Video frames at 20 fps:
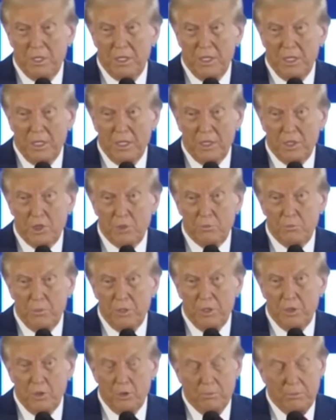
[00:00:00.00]
money. It's
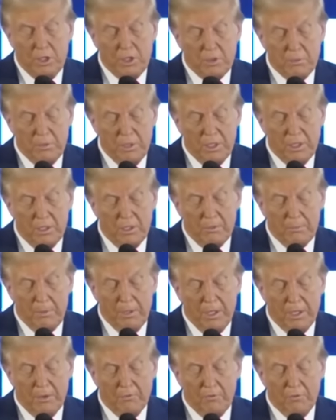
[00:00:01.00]
been too much money. They're
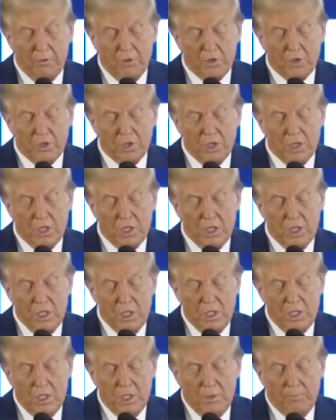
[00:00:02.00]
paying a fortune.
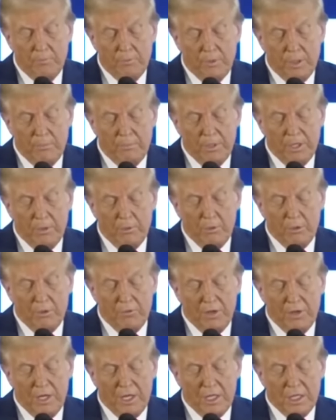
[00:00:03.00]
But I would
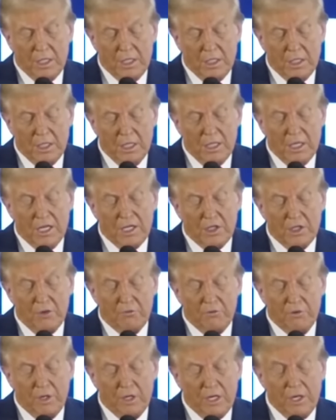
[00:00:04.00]
have had it a lot
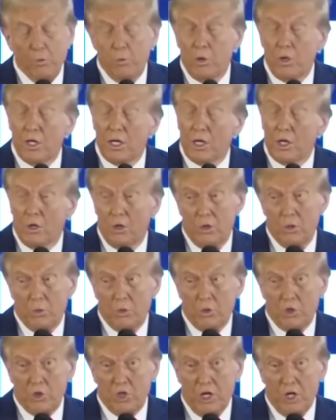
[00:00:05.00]
different. And we'll get along
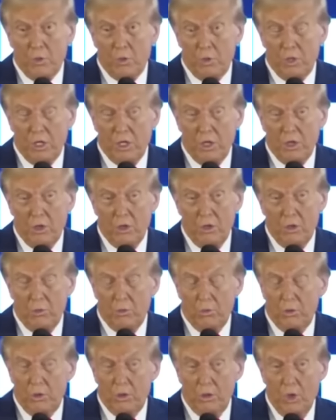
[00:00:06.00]
with China. We'll get along
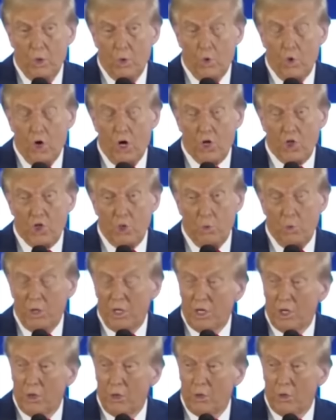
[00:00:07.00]
with Russia.
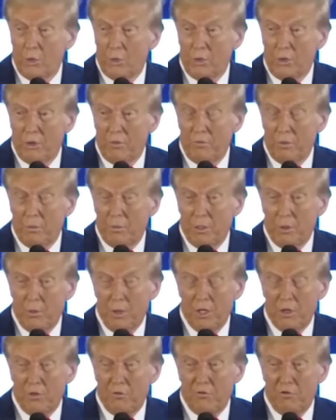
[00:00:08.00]
We'll get along with everybody.
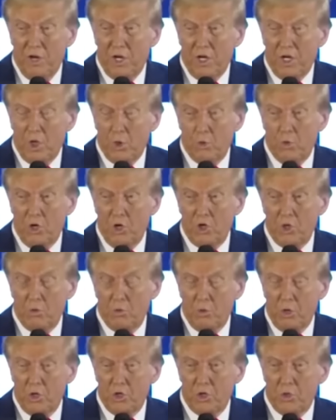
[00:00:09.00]
We had the fake
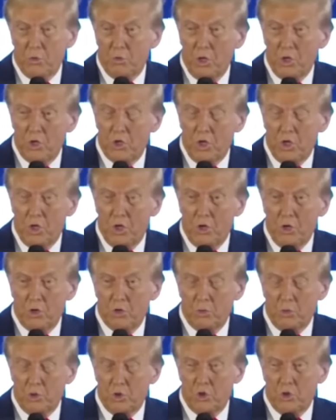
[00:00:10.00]
Russia, Russia, Russia
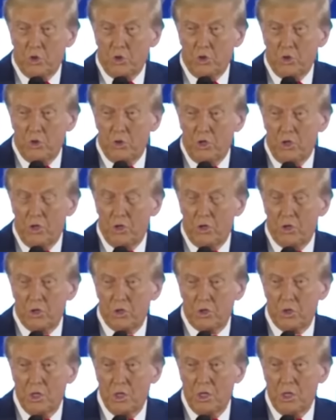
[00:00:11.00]
hoax, which took 2
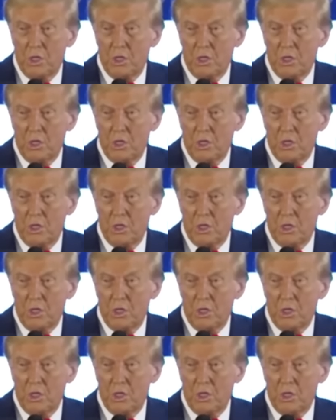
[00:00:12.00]
years.